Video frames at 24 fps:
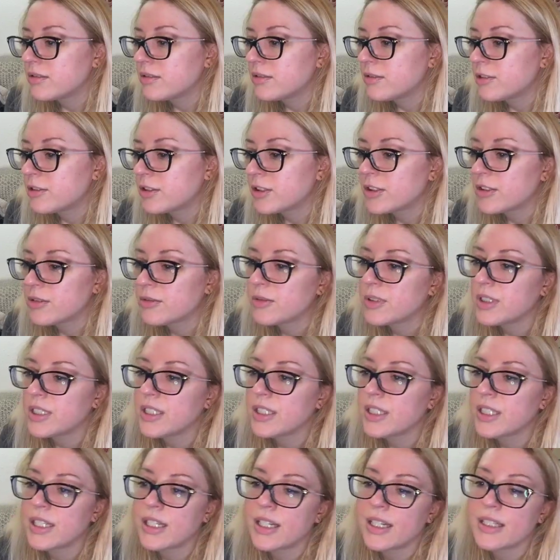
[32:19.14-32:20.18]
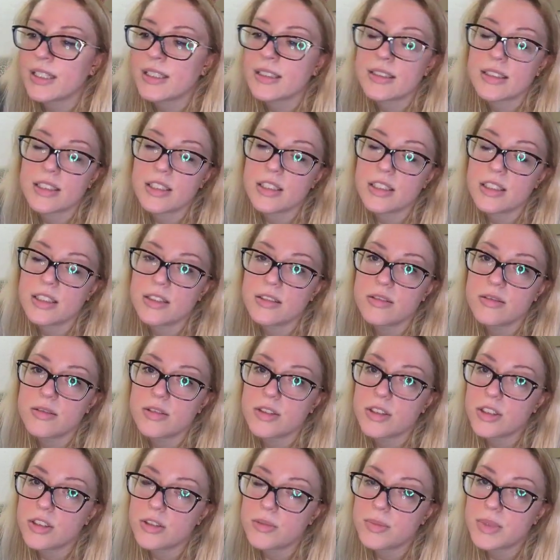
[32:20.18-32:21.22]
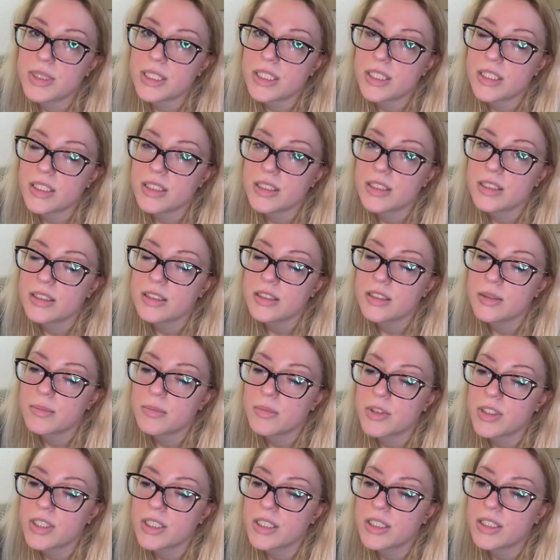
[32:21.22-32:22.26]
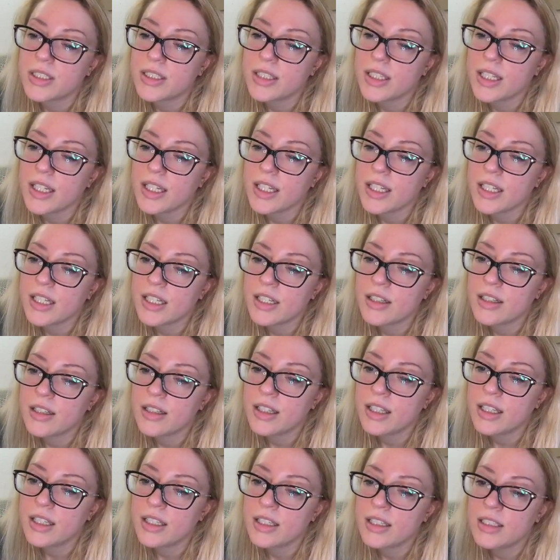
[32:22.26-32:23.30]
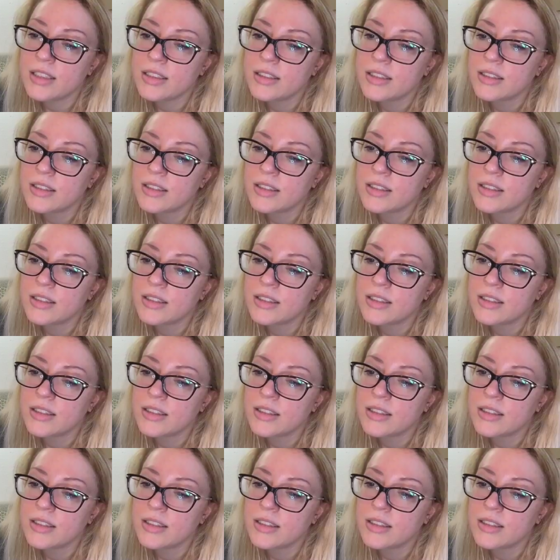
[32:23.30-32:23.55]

or 3 that I consider to be important. Hey, Carla.